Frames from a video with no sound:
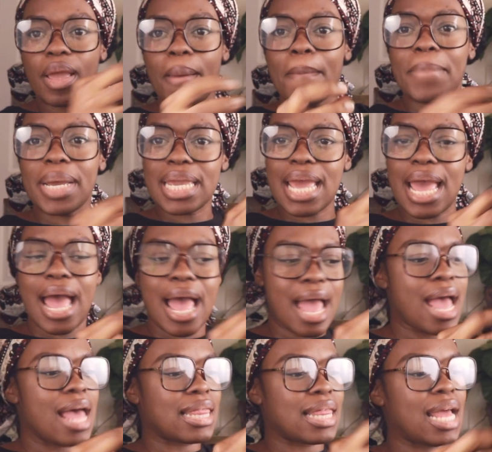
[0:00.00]
But
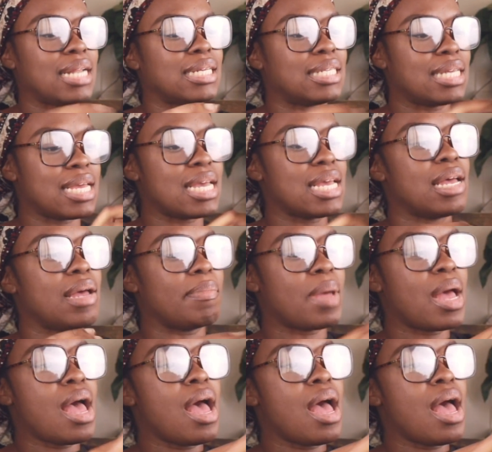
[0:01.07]
yeah, that is him.